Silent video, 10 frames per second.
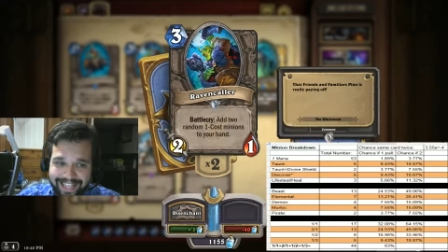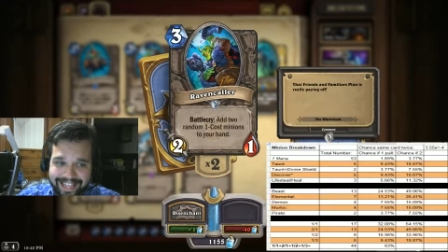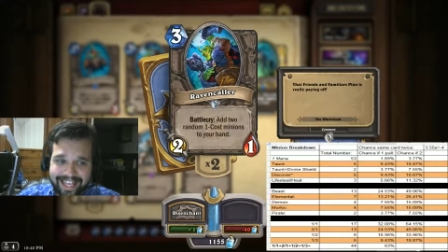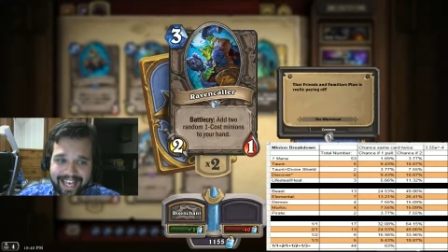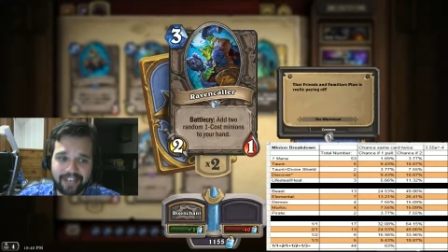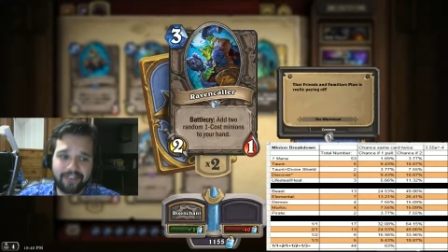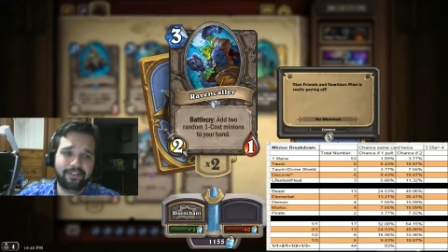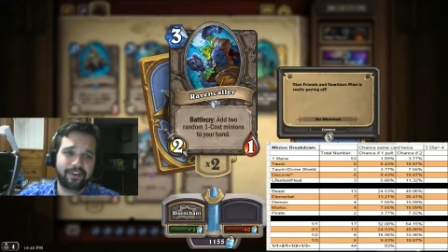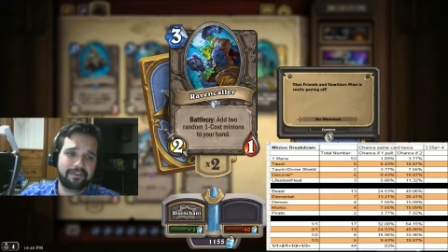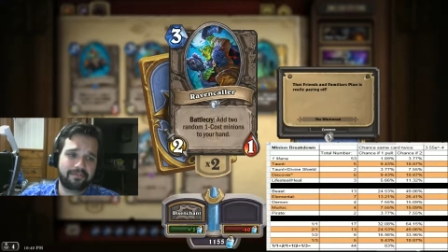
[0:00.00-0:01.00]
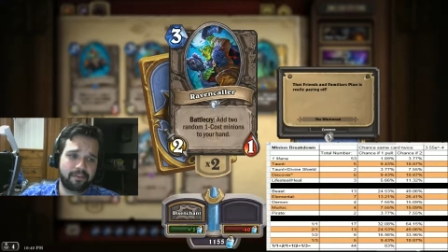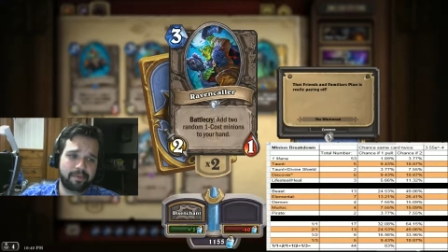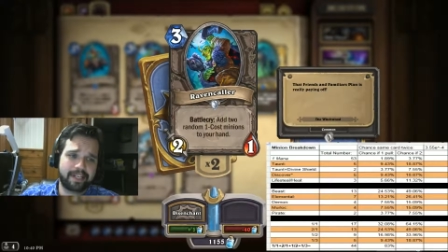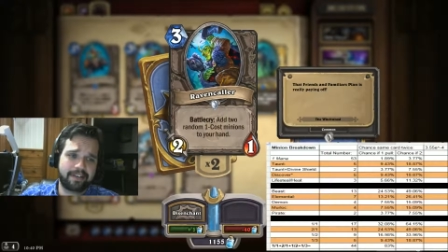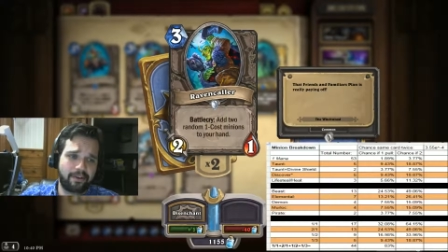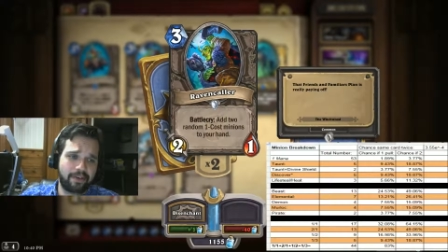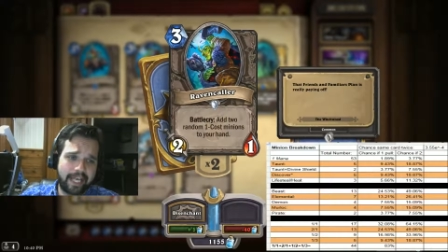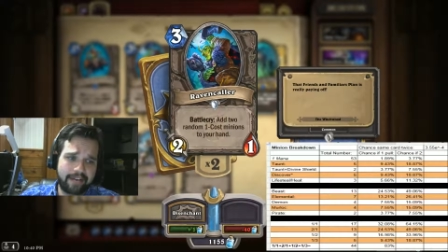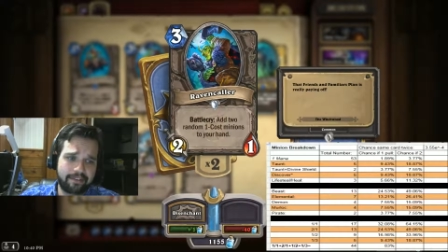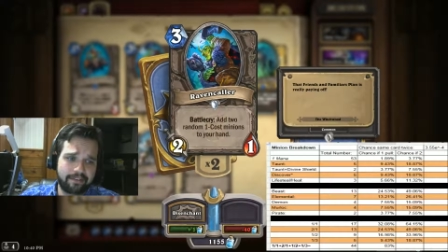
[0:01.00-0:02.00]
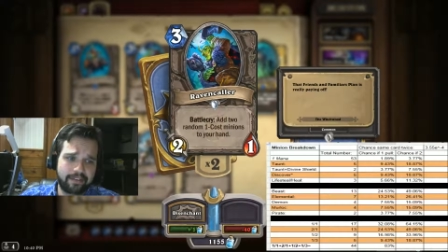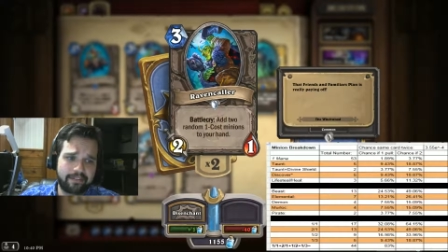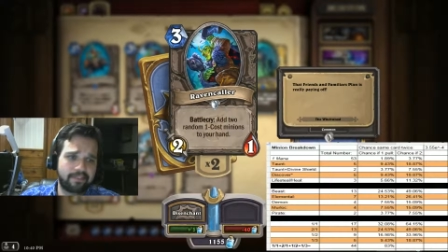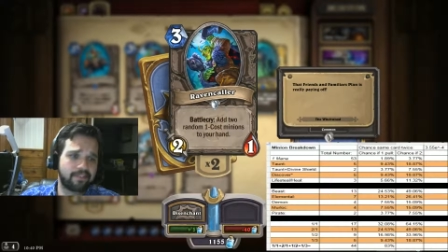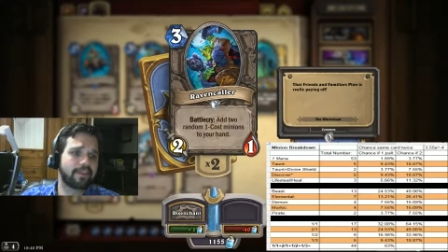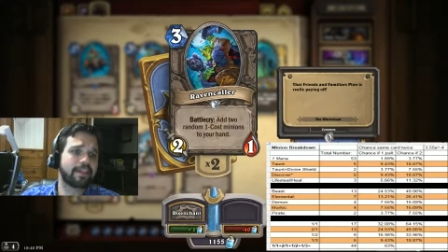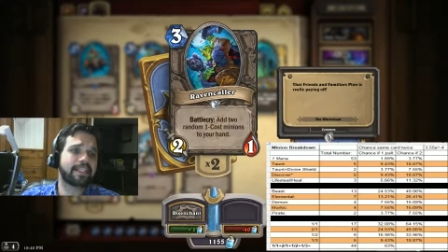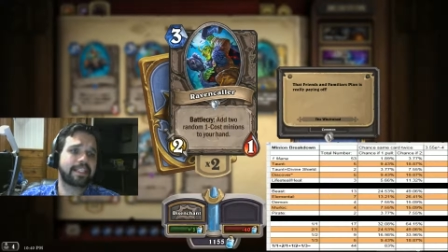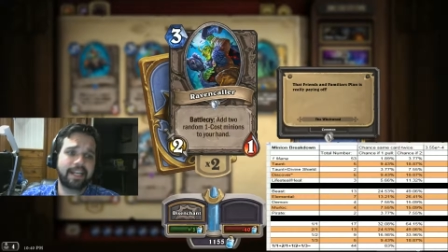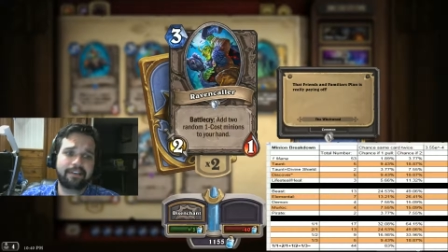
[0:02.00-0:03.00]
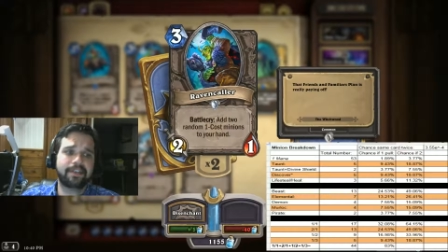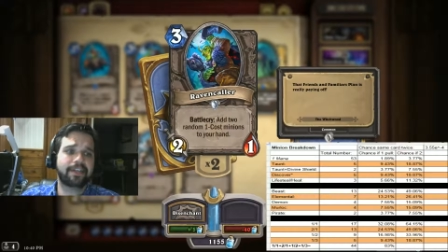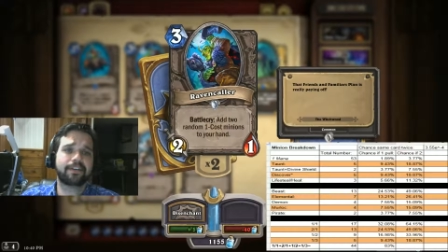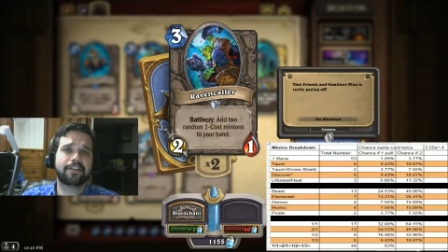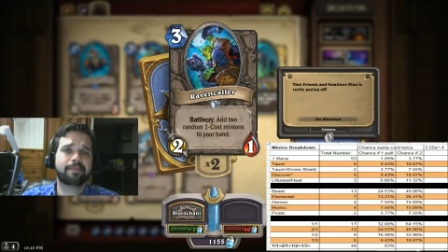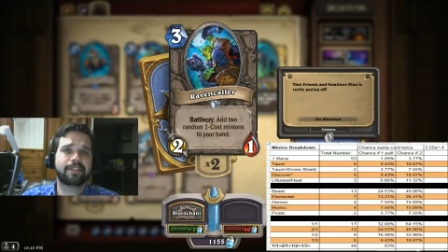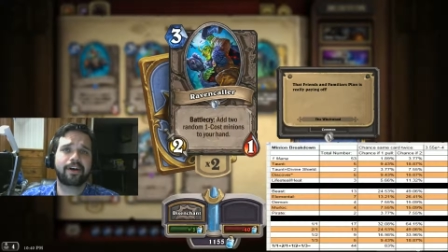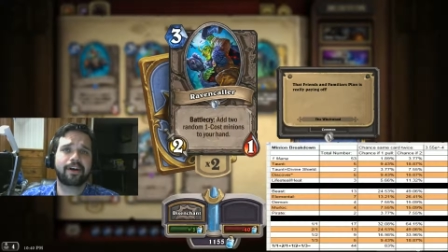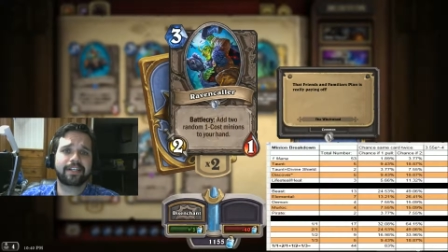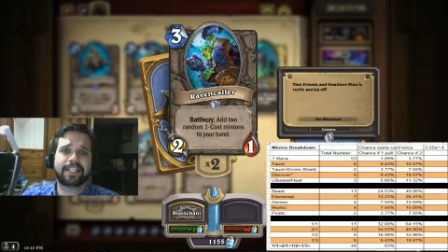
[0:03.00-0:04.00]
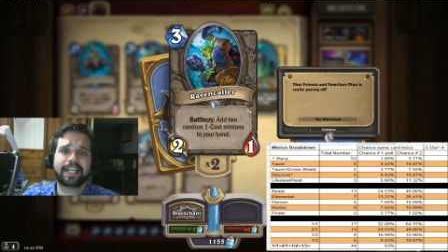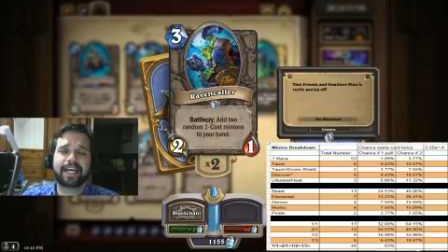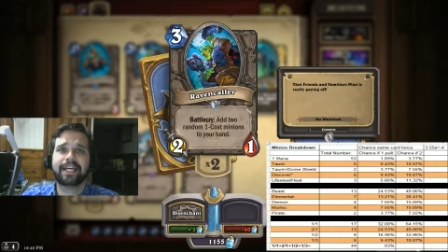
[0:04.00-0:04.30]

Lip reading: Thank you for confirming it only after 54. It definitely could have been longer than that.